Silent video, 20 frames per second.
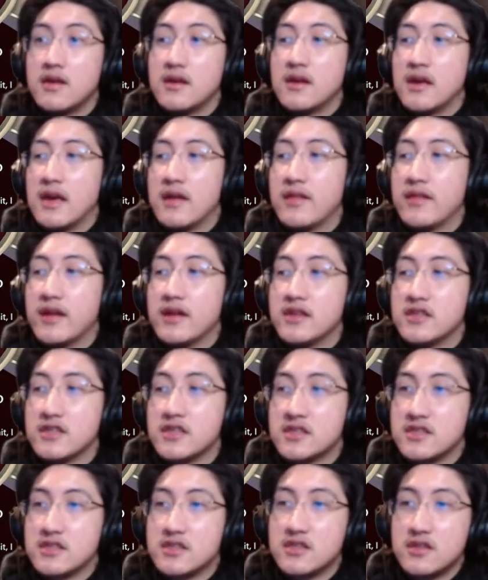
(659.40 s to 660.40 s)
and then
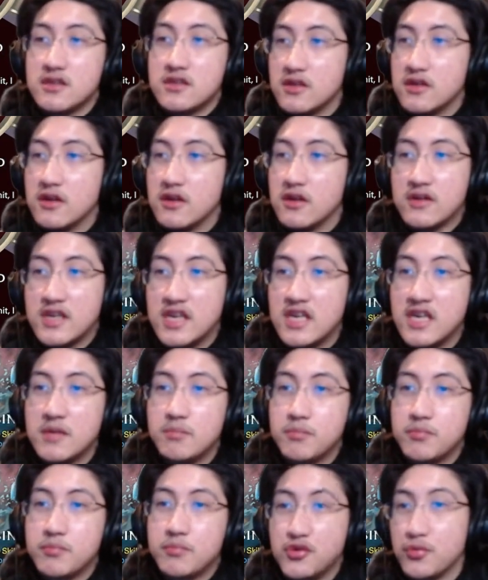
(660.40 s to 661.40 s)
just, you know, keep
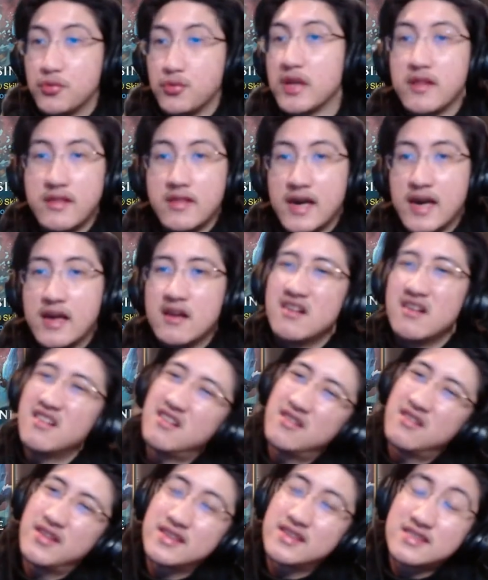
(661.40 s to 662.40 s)
doing that. Oh,
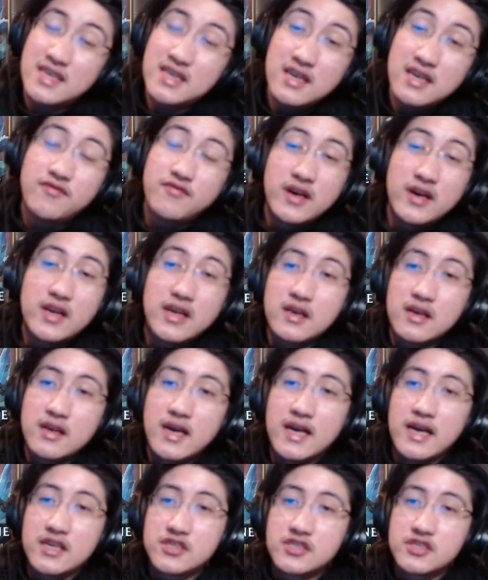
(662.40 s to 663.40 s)
that's kind of funny,
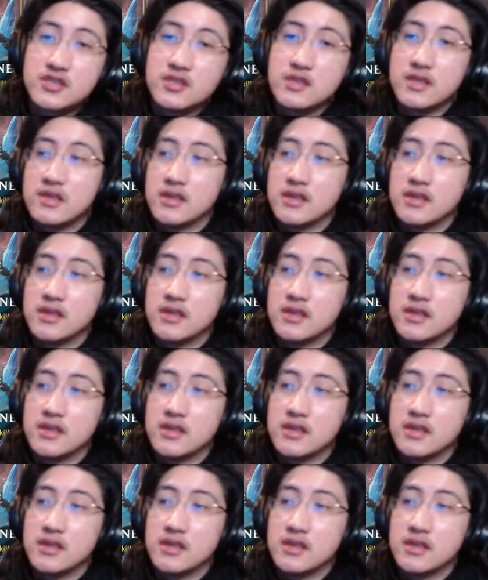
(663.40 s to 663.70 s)
actually,